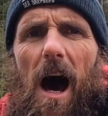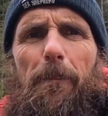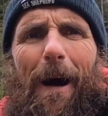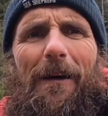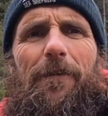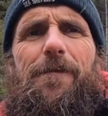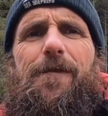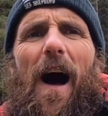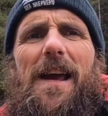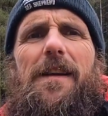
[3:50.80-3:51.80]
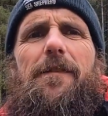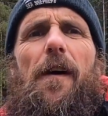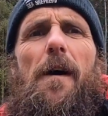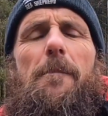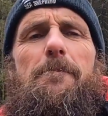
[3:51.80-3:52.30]
About 5
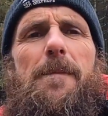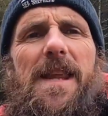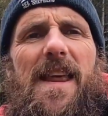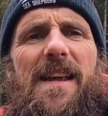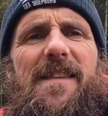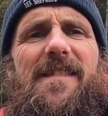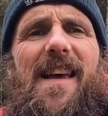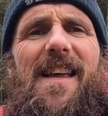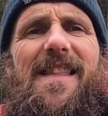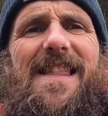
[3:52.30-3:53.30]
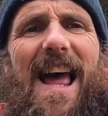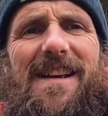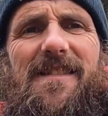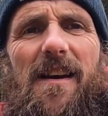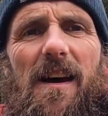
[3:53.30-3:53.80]
minutes
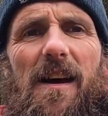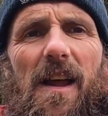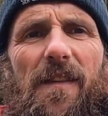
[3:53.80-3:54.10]
later,